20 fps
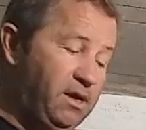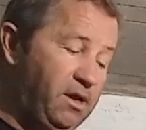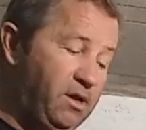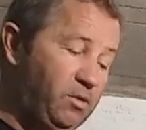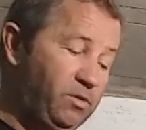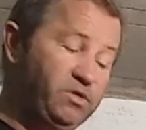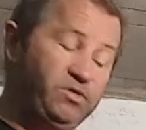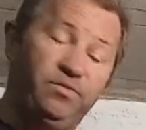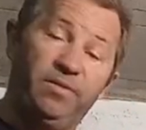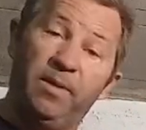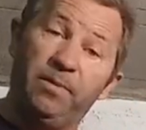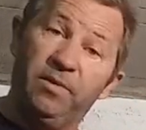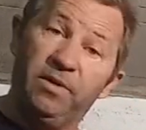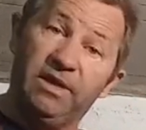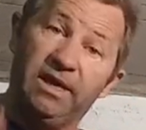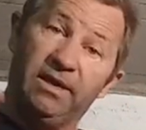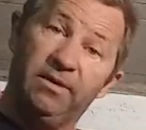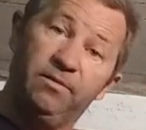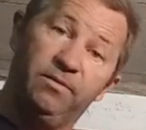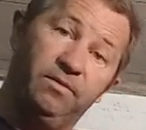Always remember
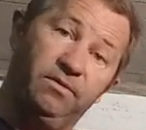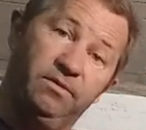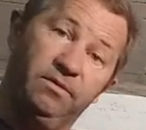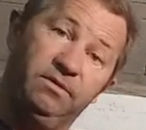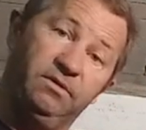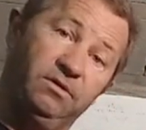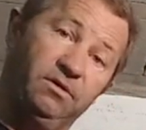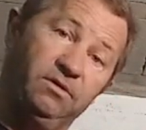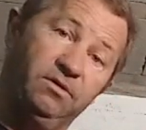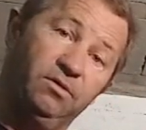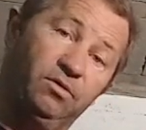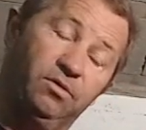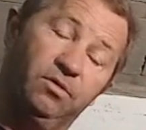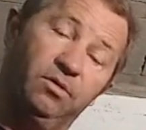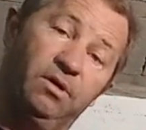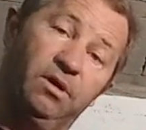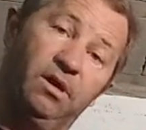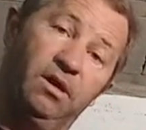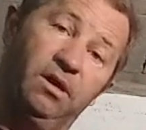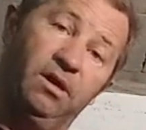that your
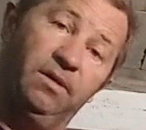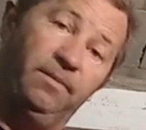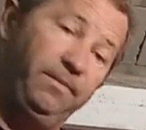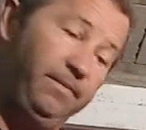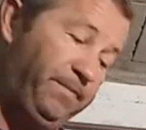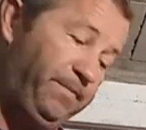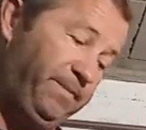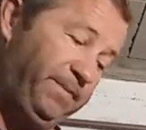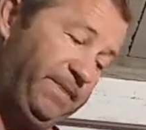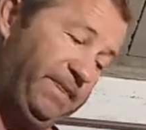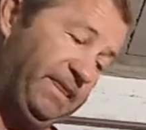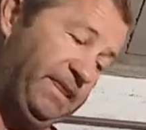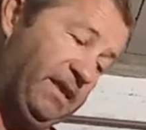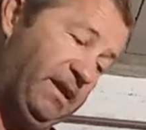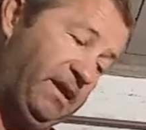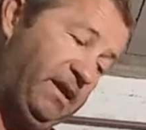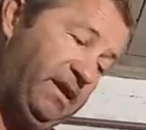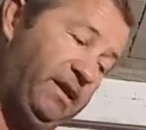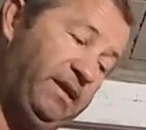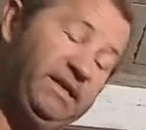nut,
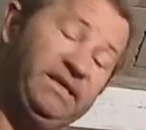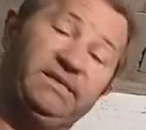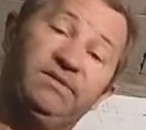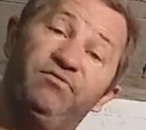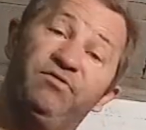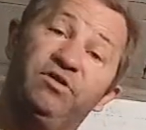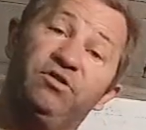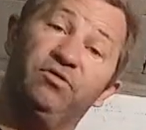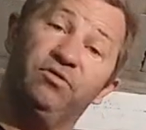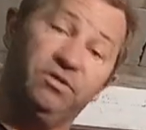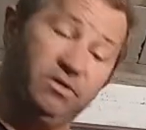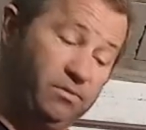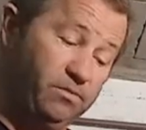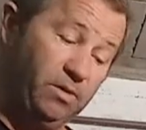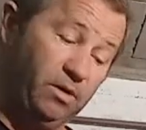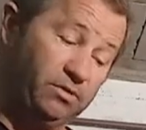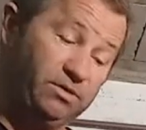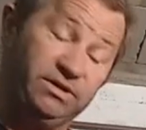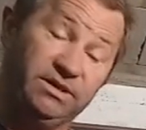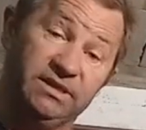it's redundant
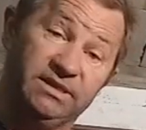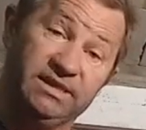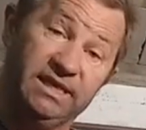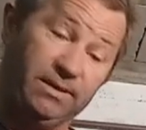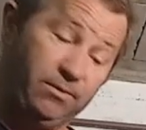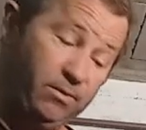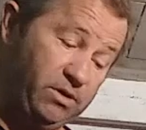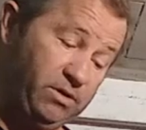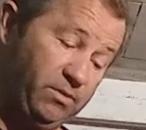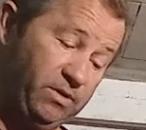most of the time.